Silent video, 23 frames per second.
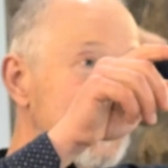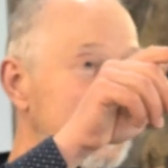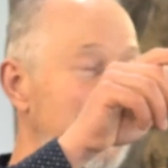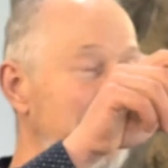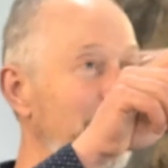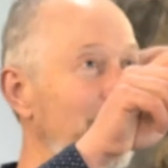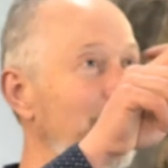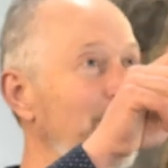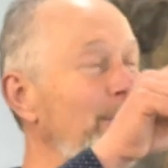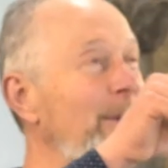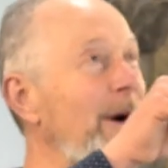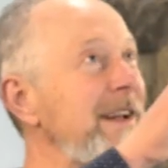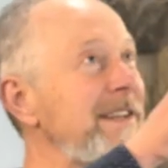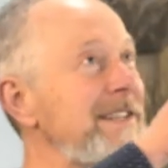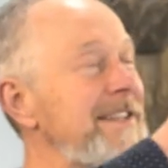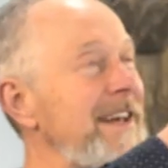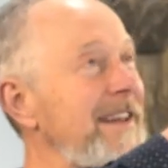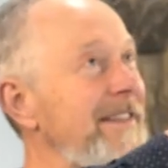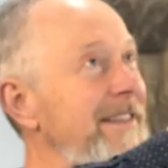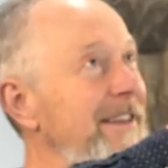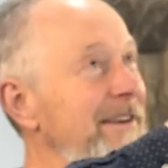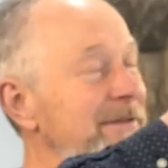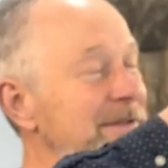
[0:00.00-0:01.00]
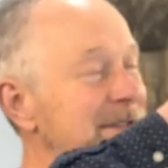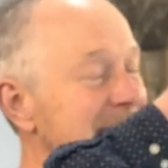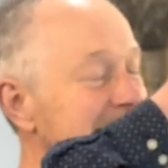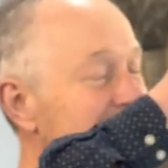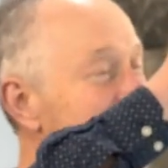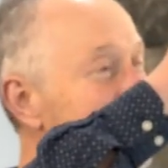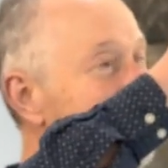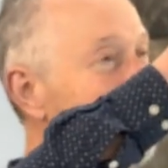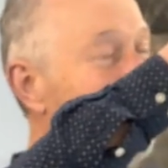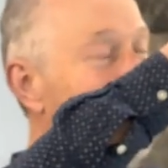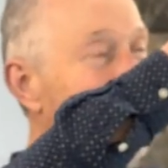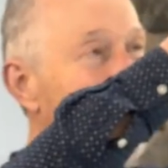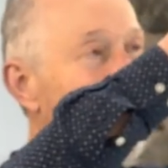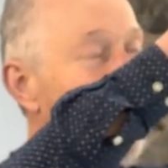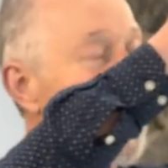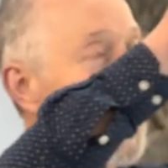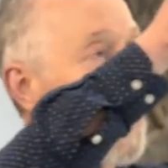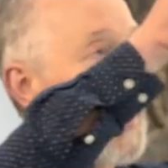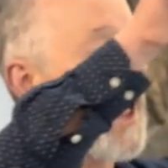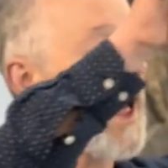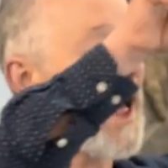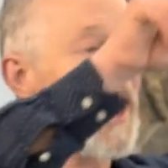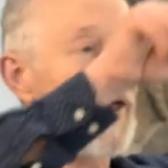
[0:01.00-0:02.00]
some of the ones that they've sent me.
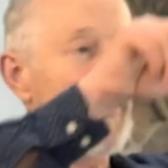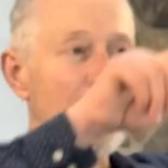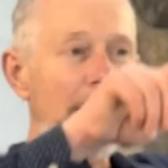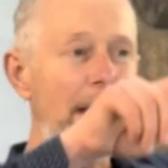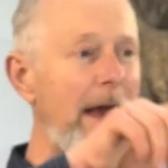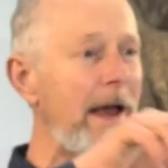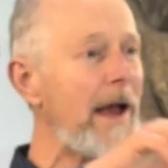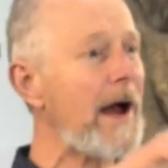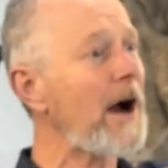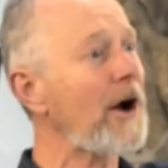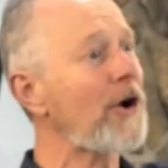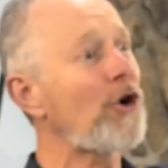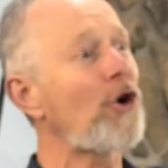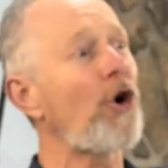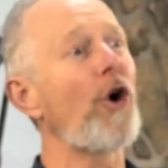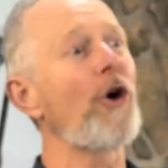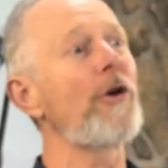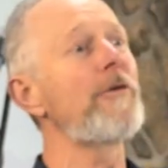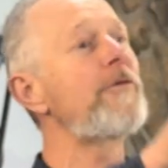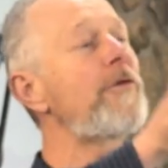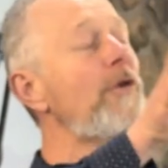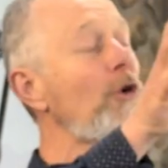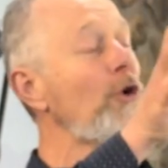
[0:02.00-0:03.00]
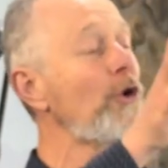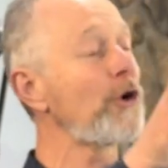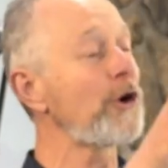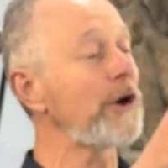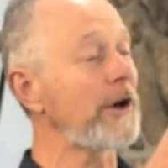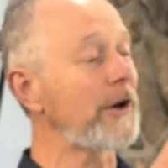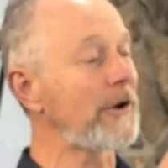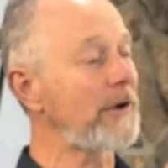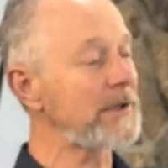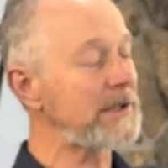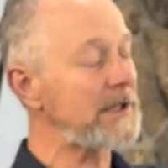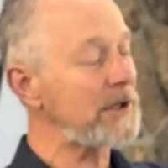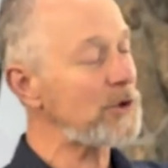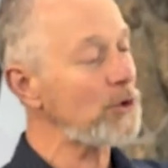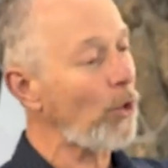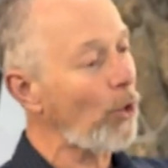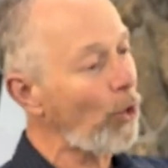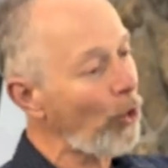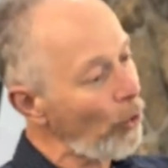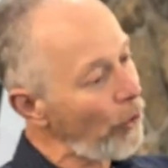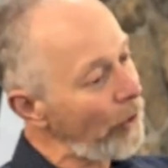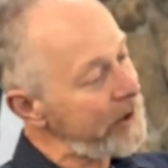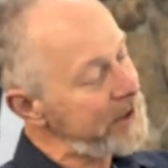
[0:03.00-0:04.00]
They are convoluted because there's
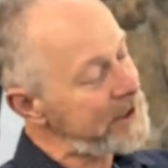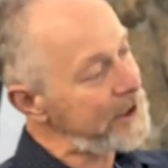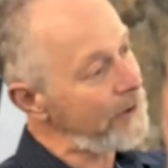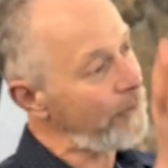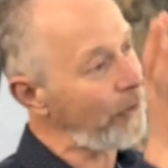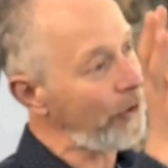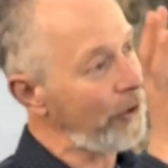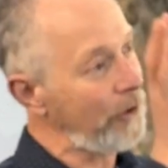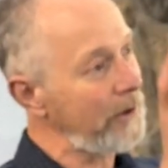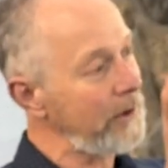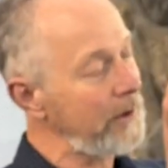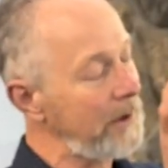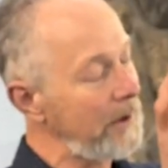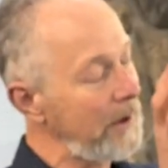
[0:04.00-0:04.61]
all these different,